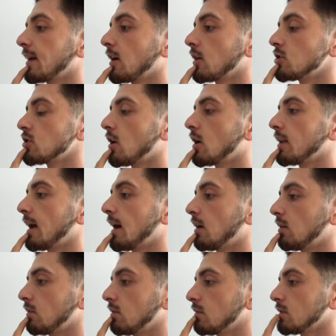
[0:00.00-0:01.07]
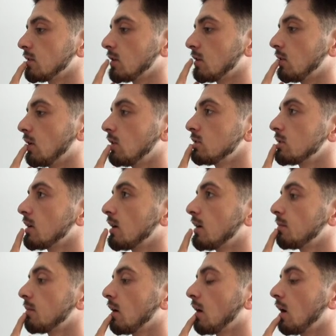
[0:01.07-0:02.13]
our jaw down. So nose up,
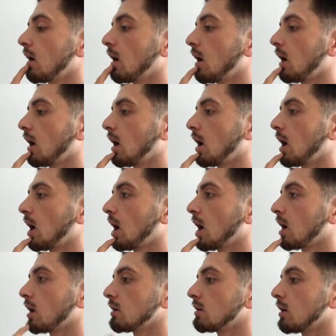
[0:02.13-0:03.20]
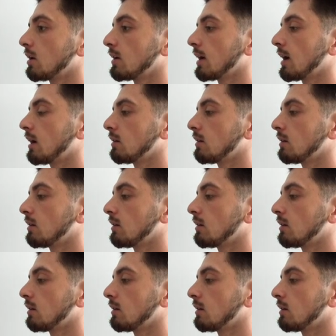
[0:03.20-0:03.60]
jaw down,